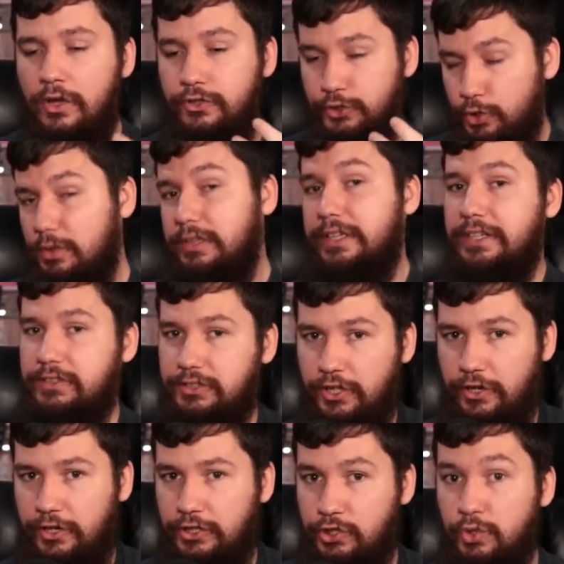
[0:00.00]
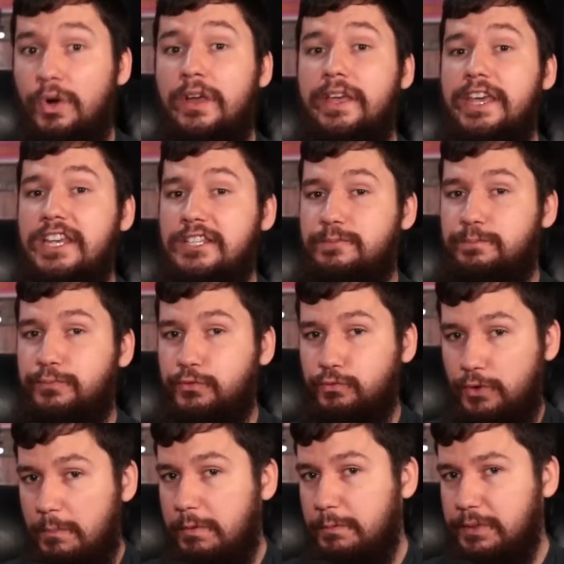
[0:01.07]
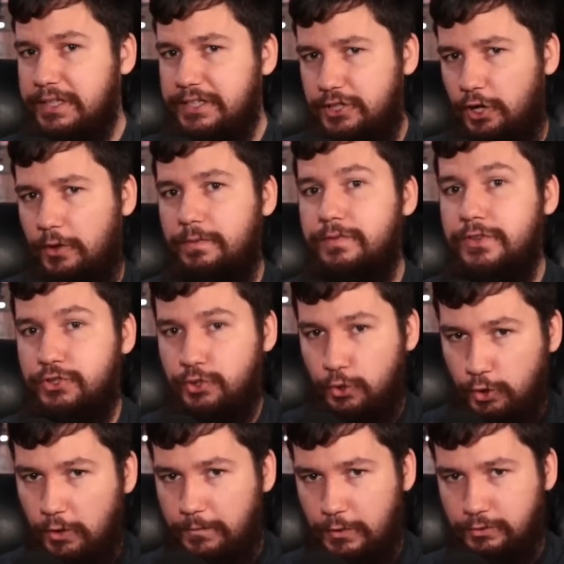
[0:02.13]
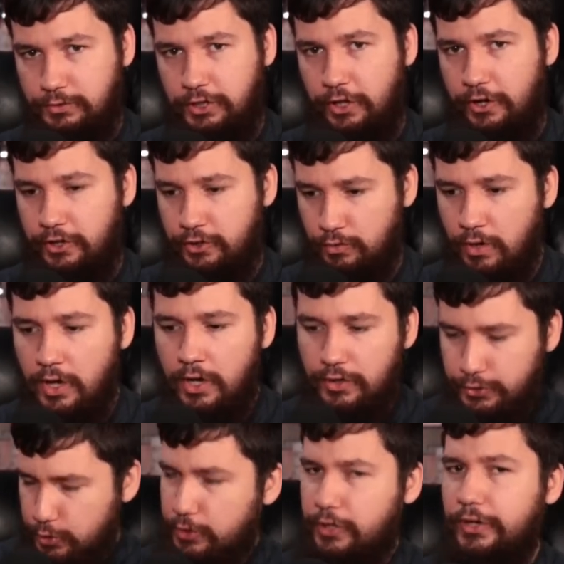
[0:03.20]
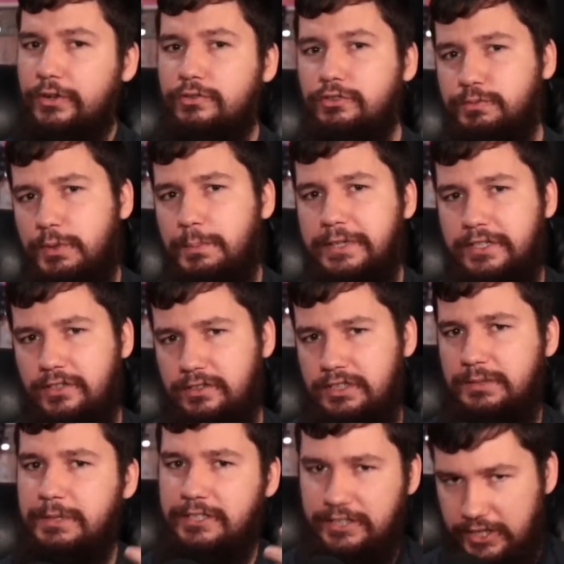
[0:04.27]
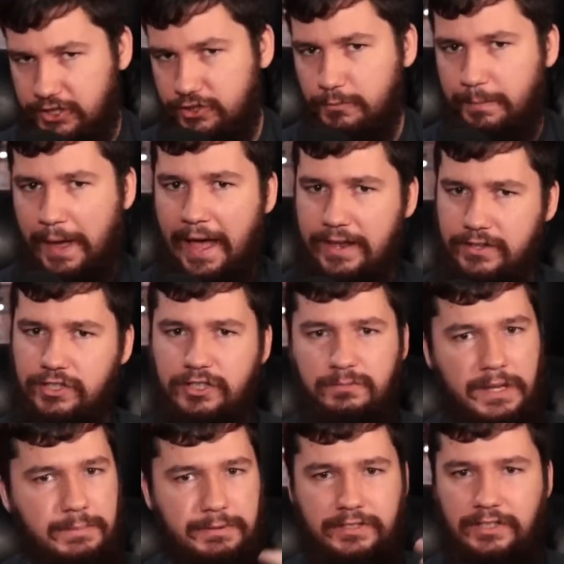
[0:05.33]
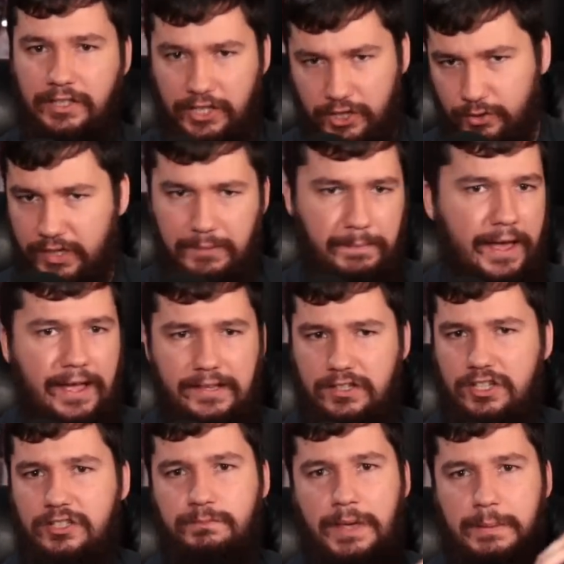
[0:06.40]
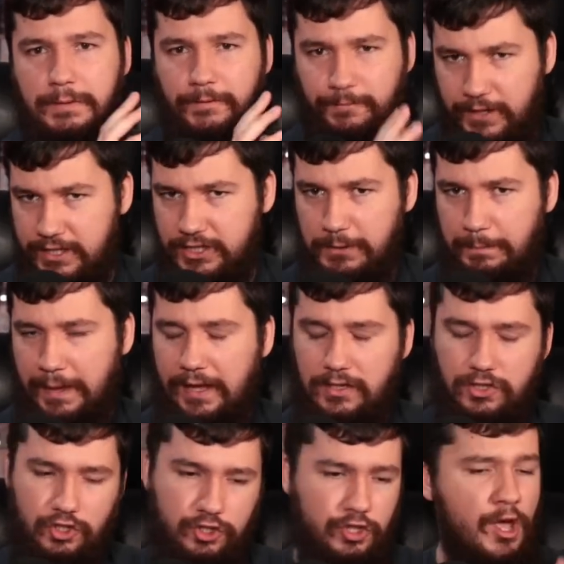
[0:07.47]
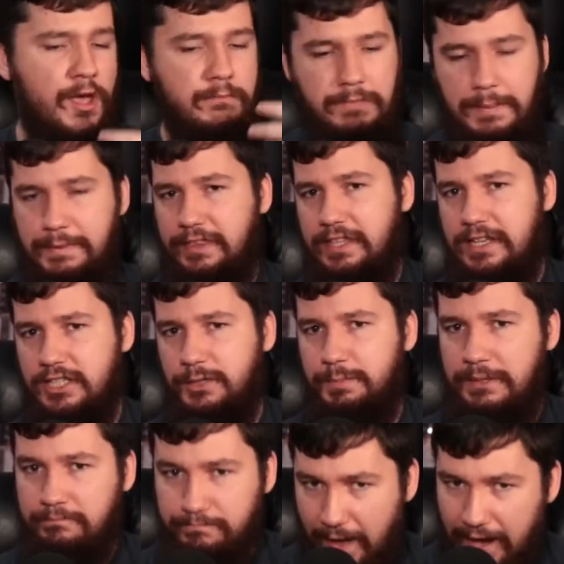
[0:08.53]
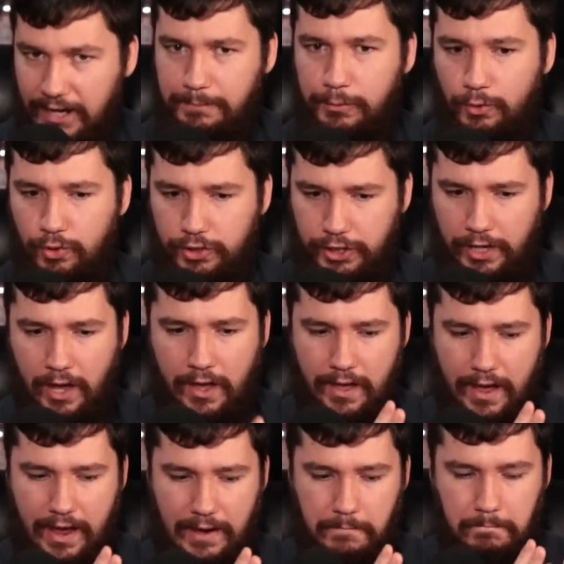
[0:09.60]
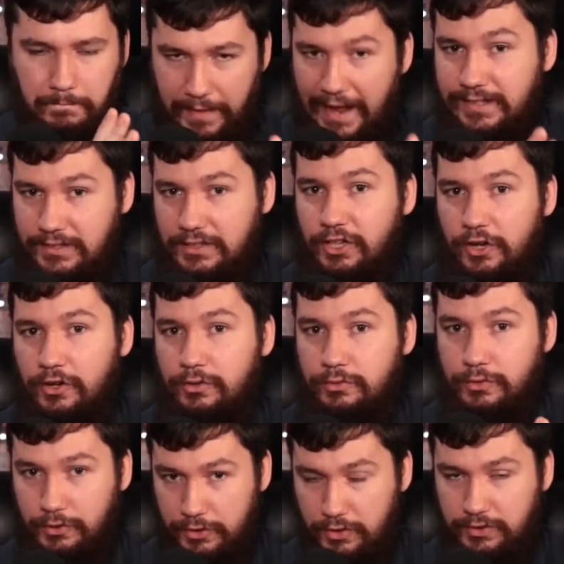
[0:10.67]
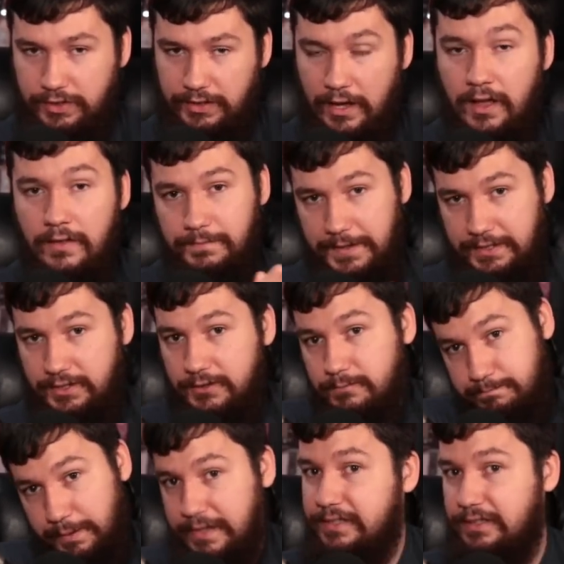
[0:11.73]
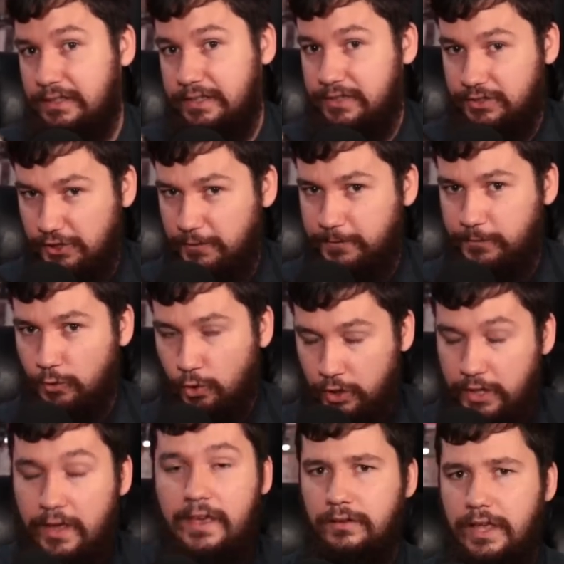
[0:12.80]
Your Linux kernel is probably not the Torvalds kernel. Your kernel's probably got some additional patches, maybe security patches, maybe feature patches, maybe things have been backported, and that's the kernel you're using. This is basically a soft fork.